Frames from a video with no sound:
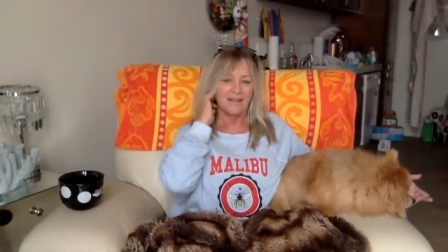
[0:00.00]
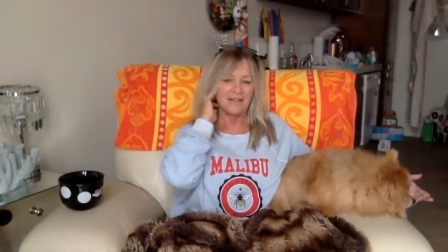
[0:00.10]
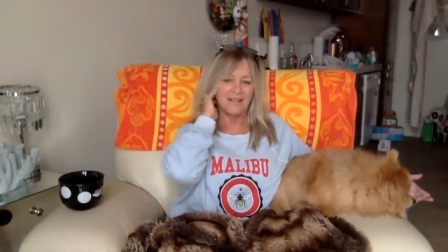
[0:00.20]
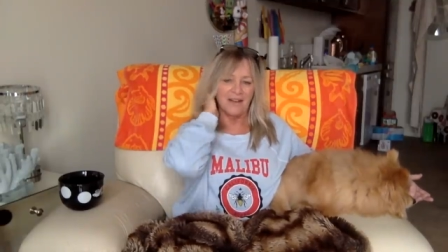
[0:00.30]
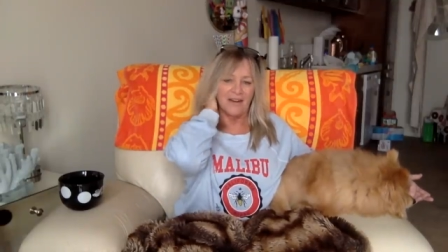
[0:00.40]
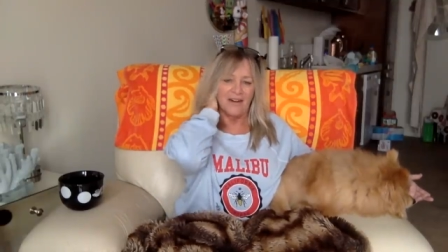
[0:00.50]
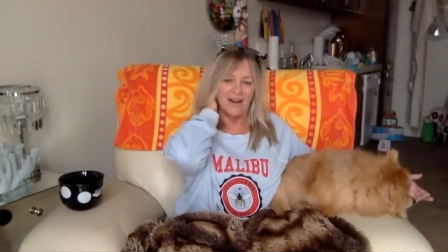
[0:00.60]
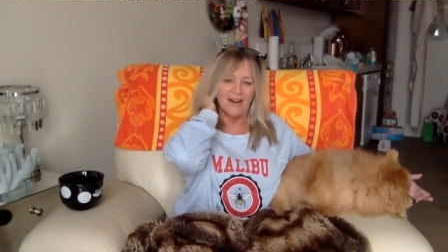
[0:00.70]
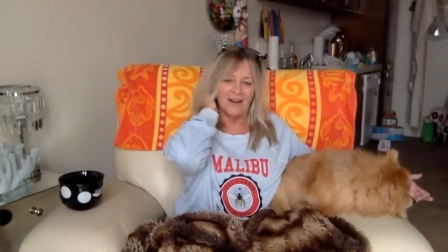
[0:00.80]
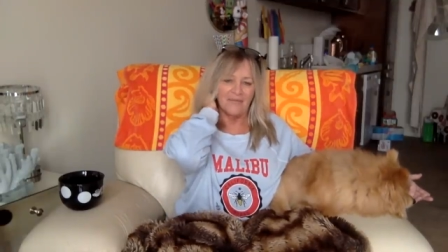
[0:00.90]
So
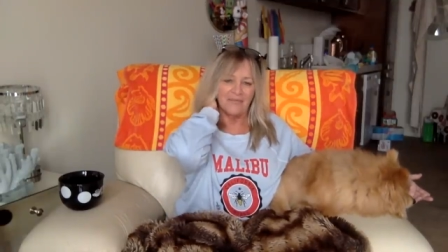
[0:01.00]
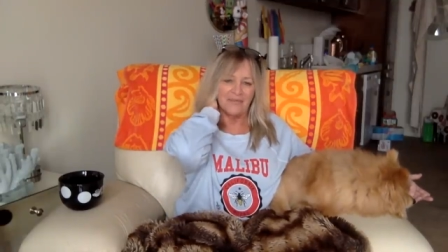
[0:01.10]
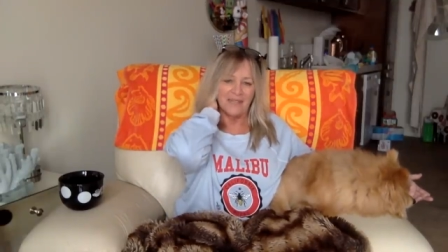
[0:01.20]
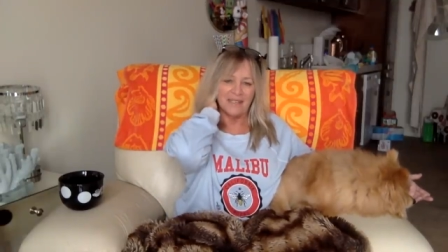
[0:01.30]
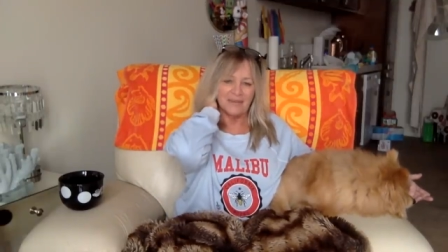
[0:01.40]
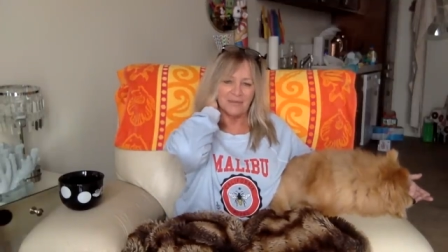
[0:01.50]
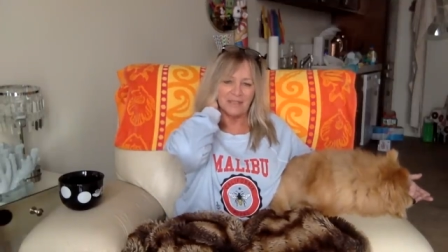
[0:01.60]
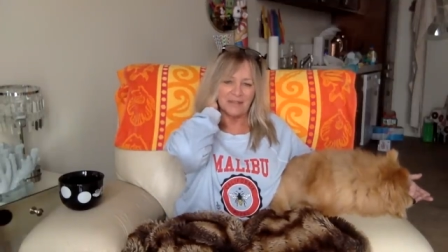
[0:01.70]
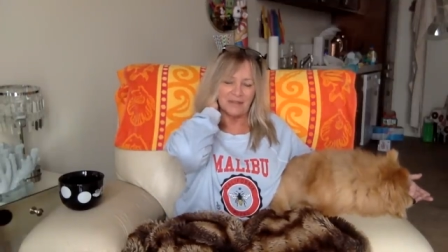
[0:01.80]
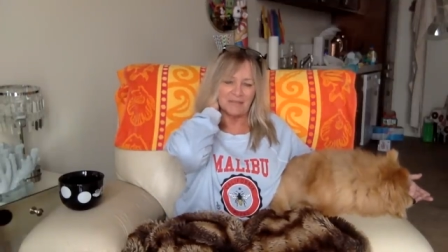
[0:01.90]
uh, that's
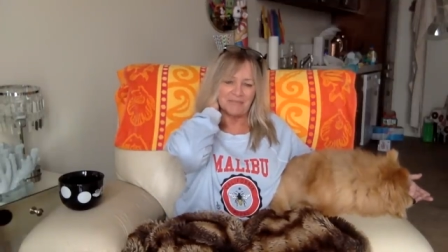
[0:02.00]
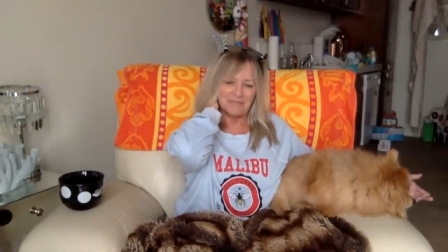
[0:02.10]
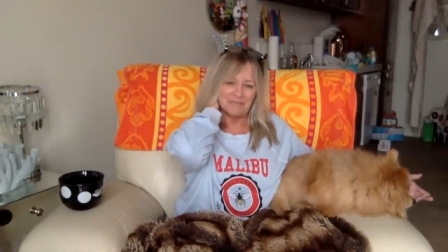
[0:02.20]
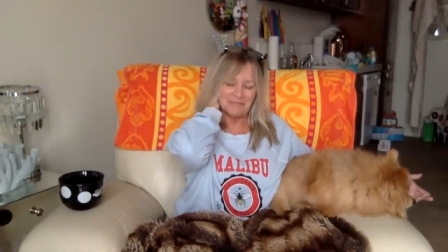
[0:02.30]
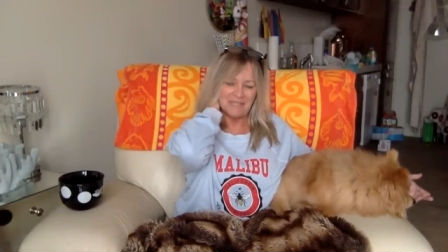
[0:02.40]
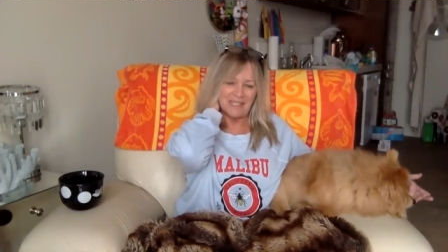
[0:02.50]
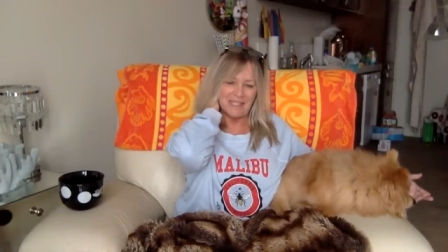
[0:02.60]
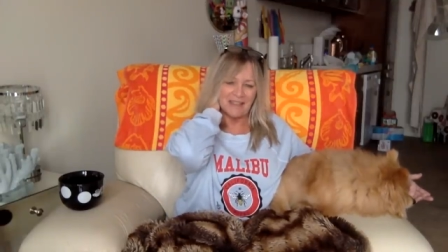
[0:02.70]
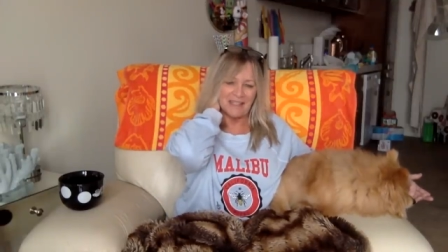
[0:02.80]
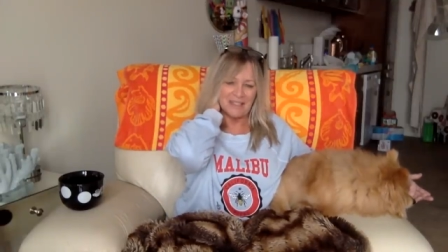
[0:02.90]
really cool. I
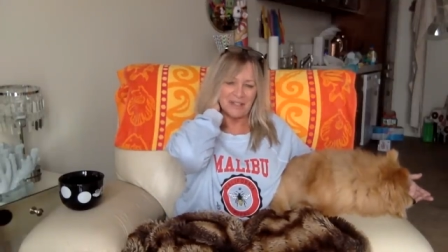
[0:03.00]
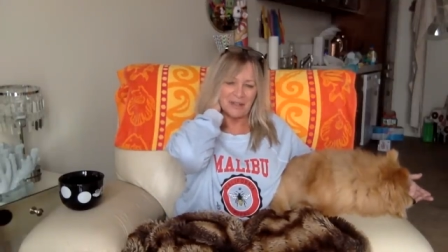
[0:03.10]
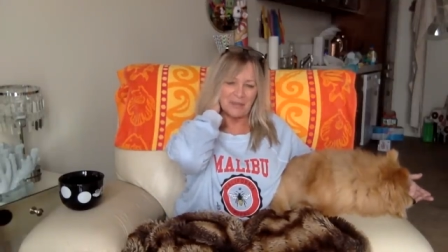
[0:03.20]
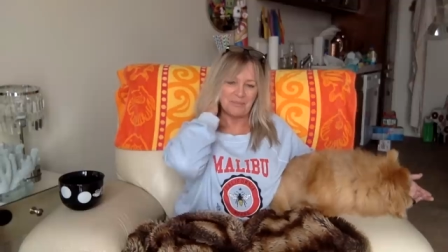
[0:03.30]
like that too.